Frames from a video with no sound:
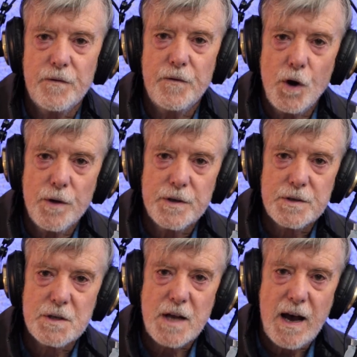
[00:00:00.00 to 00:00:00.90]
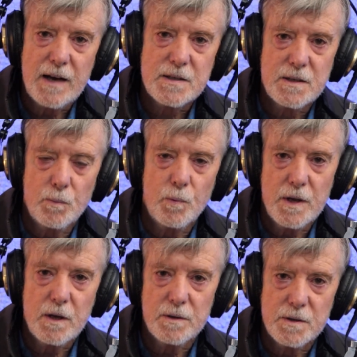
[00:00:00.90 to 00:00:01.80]
furthest stars that
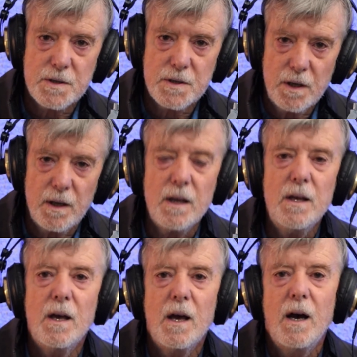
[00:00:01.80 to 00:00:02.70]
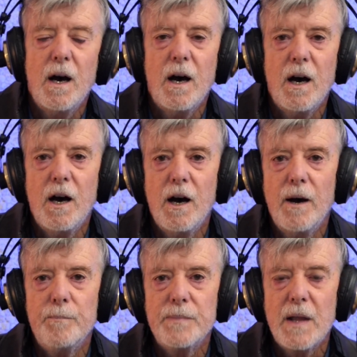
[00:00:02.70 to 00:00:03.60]
we can see,
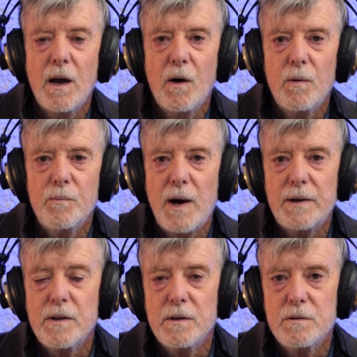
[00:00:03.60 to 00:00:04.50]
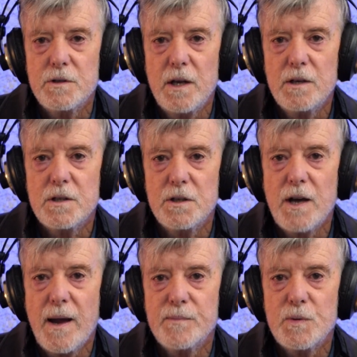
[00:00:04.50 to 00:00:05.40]
one of the things the
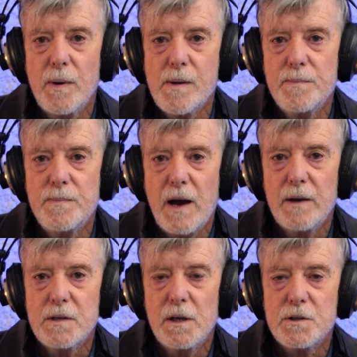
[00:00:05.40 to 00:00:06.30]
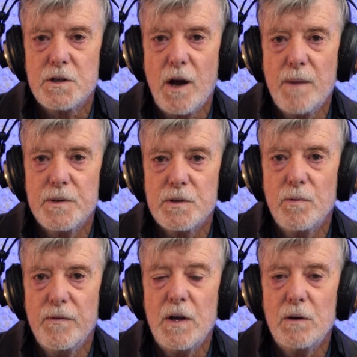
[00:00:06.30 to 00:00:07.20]
James Webb Telescope has
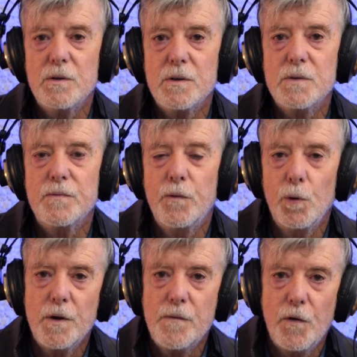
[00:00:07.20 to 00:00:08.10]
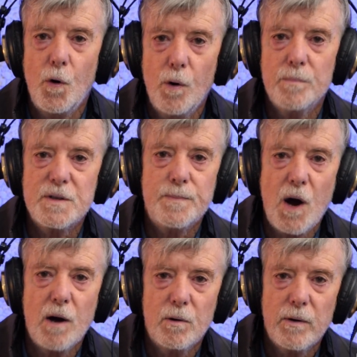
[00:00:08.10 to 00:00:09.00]
revealed is fully formed
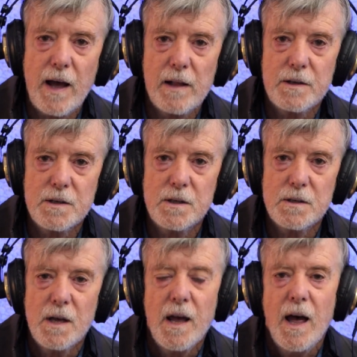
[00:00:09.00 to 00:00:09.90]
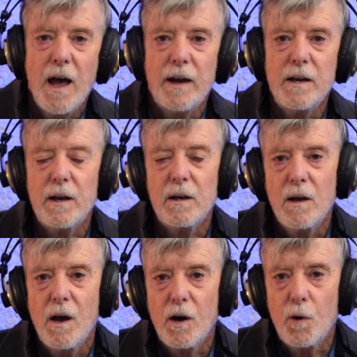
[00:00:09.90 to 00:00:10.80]
spiral galaxies. And yet,
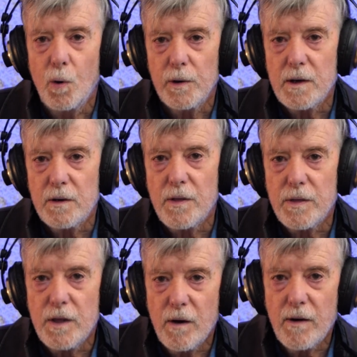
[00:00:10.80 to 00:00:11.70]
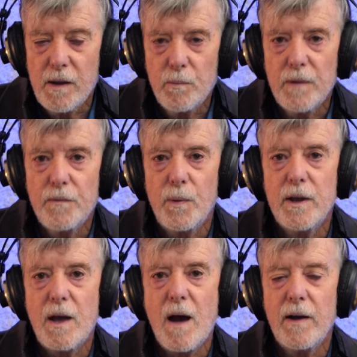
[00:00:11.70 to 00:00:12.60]
according to the theory, if
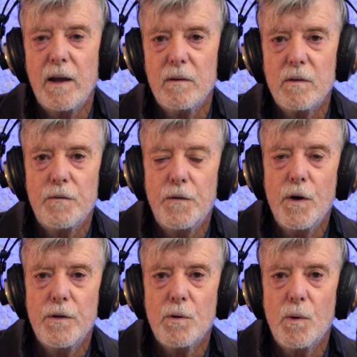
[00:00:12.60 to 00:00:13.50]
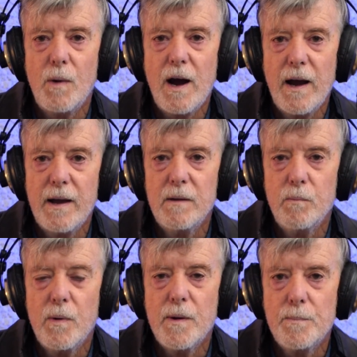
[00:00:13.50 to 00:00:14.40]
we're going the further away
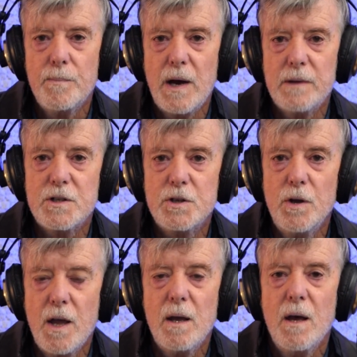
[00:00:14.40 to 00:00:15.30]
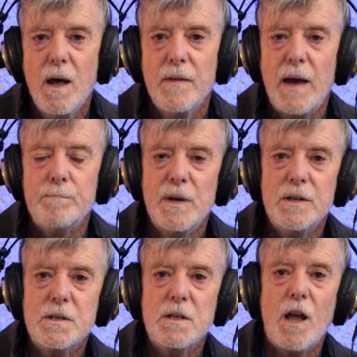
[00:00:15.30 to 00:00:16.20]
we're seeing, that
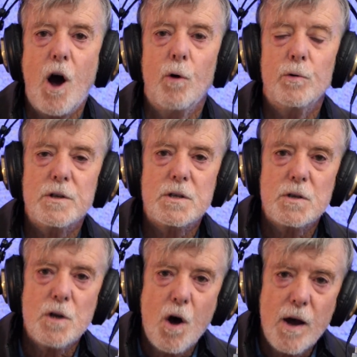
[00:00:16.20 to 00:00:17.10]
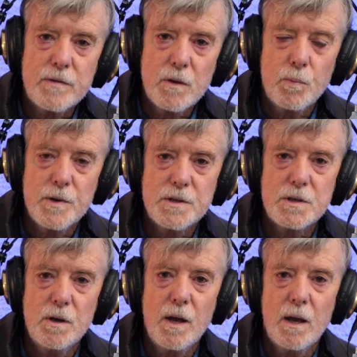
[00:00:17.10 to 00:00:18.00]
means the oldest light that we're
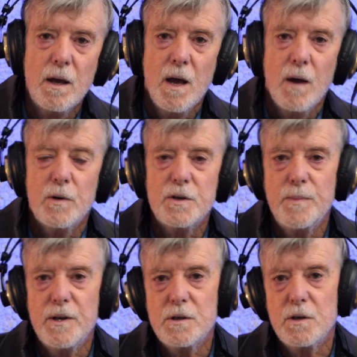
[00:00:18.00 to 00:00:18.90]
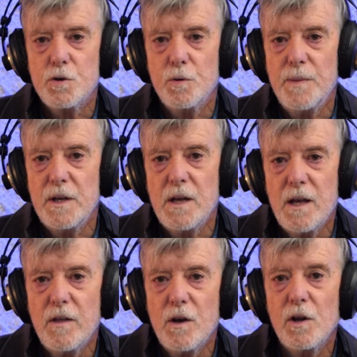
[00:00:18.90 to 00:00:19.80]
seeing, which means it should be
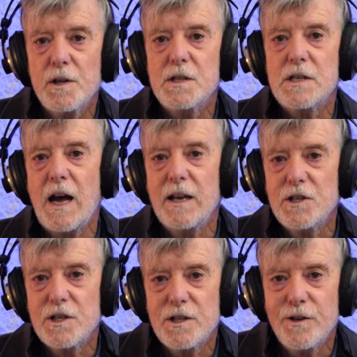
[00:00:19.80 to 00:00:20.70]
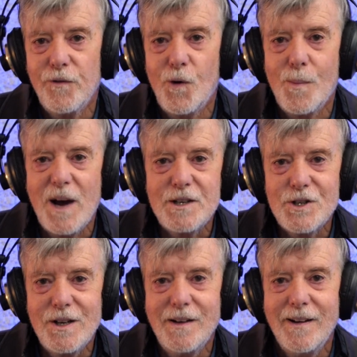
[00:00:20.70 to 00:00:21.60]
near the early stages of the
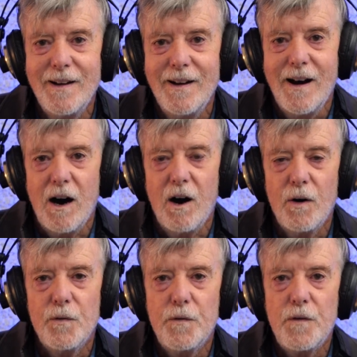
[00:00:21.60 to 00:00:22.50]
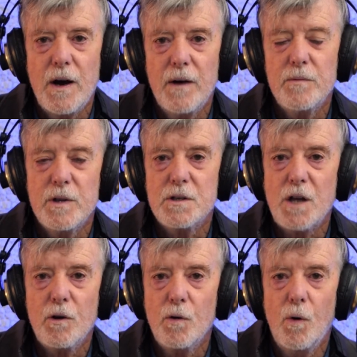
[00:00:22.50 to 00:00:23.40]
formation of the
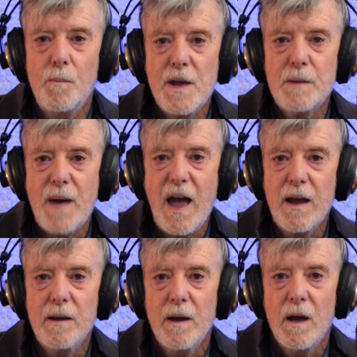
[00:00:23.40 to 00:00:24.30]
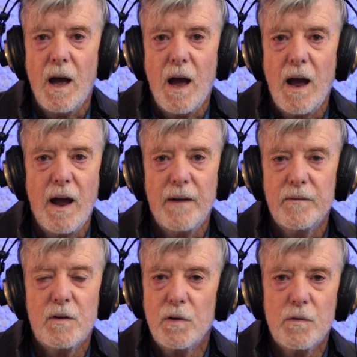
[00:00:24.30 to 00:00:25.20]
so-called Big Bang.
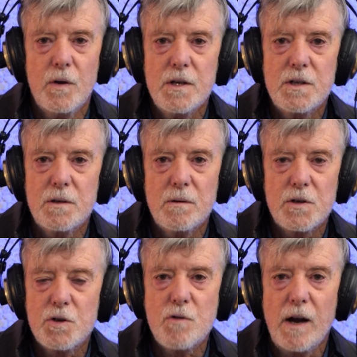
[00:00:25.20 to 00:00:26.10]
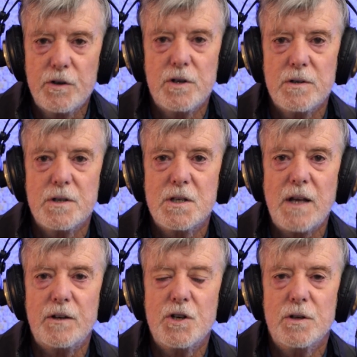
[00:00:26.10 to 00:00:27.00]
And these structures,
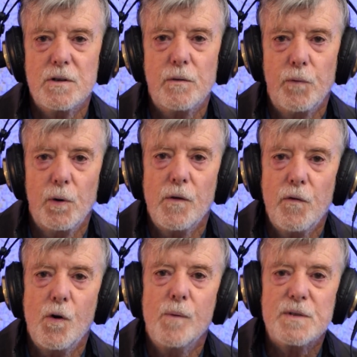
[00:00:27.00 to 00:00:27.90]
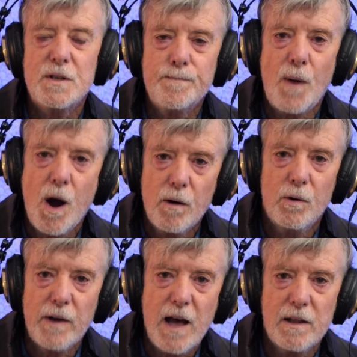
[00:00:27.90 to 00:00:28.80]
such as fully formed
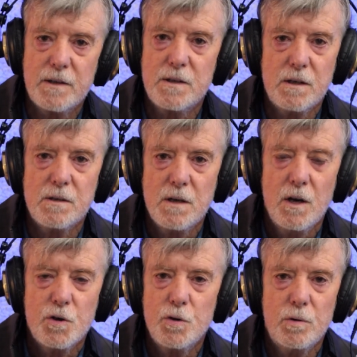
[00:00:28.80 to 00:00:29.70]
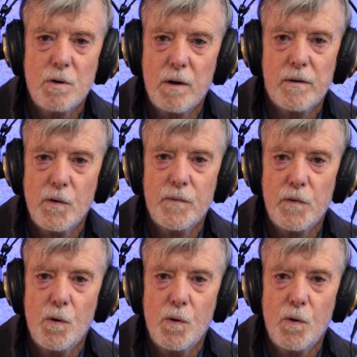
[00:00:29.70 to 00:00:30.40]
spiral galaxies, should not have been